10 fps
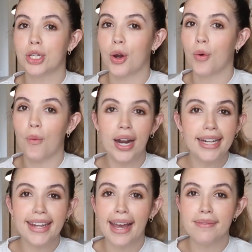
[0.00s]

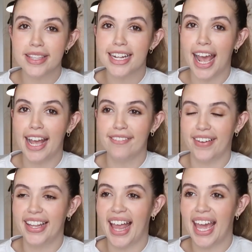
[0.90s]
20 times a day, it
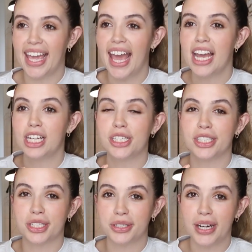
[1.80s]
felt like,
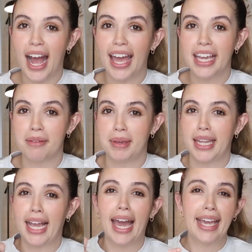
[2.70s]
just crying and be
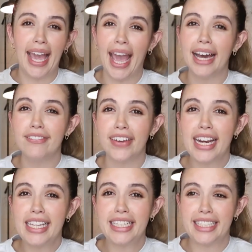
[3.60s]
like, I can't
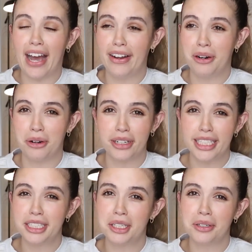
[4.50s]
figure this out, I don't know what
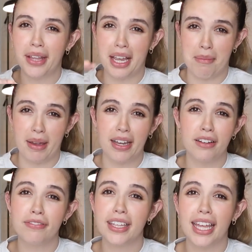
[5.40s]
to do, like, am I
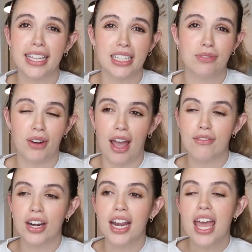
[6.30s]
gonna feel like this
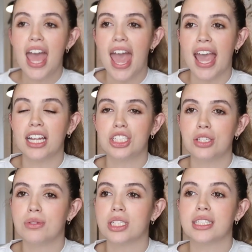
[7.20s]
forever? And
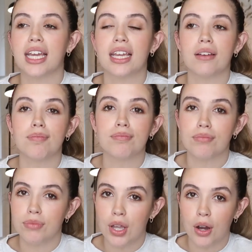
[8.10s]
she was just like,
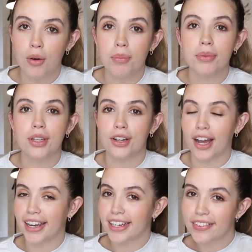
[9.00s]
nope, you're
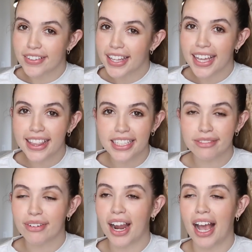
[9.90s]
not gonna feel like this
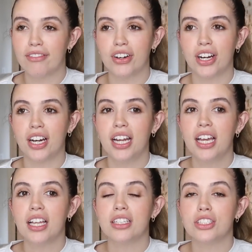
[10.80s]
forever,
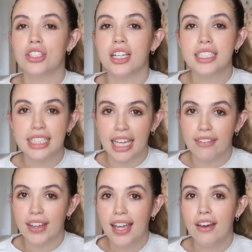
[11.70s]
just
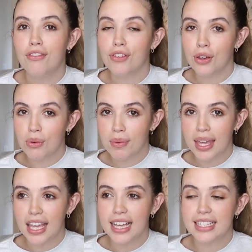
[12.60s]
give it a few
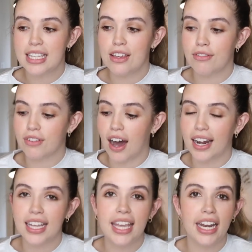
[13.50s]
weeks, you've got
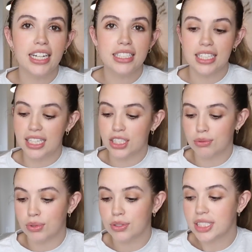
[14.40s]
to get into this
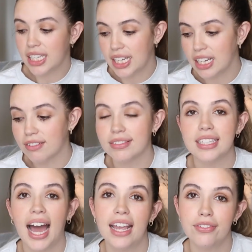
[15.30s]
routine of
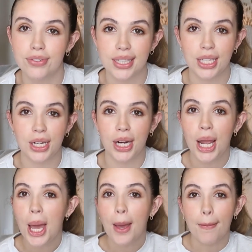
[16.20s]
life with your
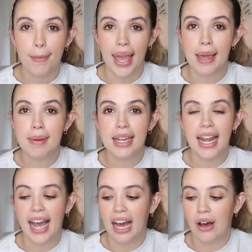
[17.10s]
baby
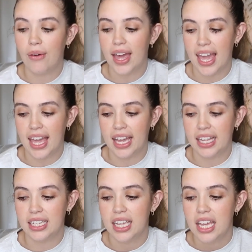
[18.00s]
now,
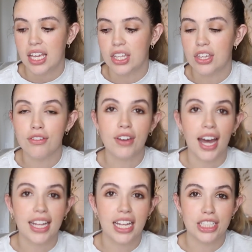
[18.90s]
and you've
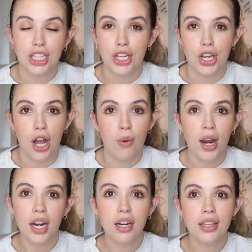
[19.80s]
got to get to know
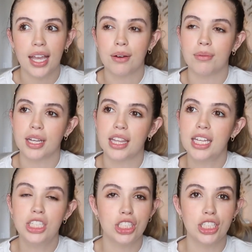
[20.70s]
her. Like,
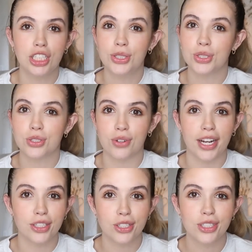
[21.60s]
really, she's a
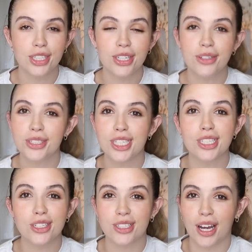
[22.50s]
stranger to you.
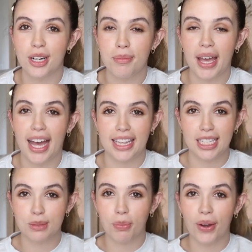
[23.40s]
She's your daughter, but at
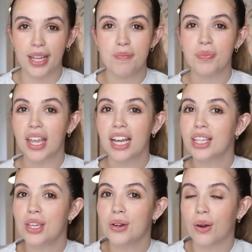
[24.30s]
this point,
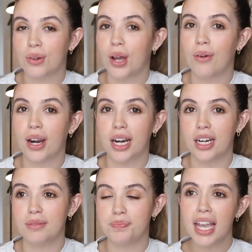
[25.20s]
you don't know
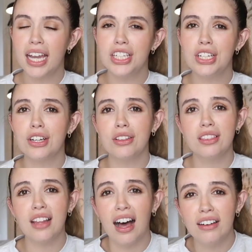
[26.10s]
her, and your
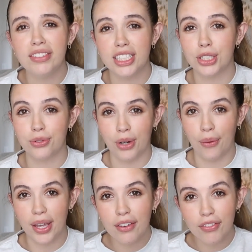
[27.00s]
love is
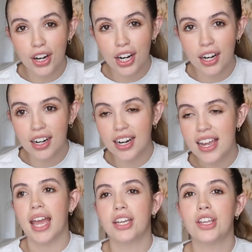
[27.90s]
growing for her,
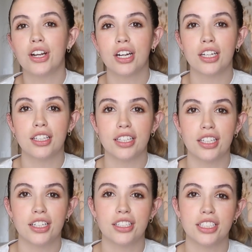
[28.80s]
and
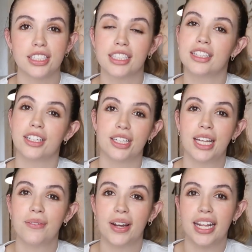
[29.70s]
you're just
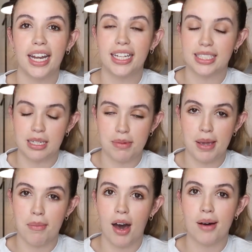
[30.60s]
learning what it is to be
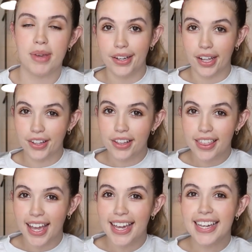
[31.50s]
a mom. Another
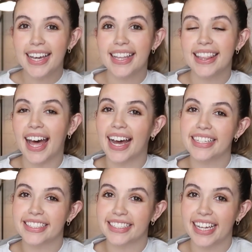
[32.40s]
thing
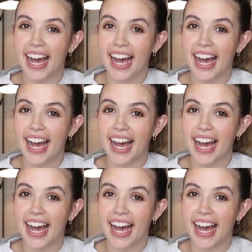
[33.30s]
that